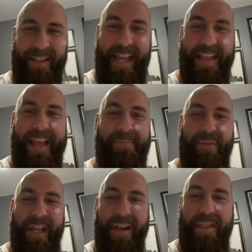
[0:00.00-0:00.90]
yeah, that's
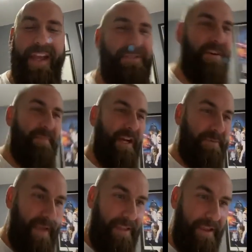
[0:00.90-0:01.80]
brilliant. Thanks very
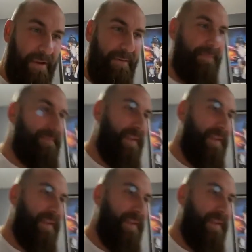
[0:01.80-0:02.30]
much, Matthew.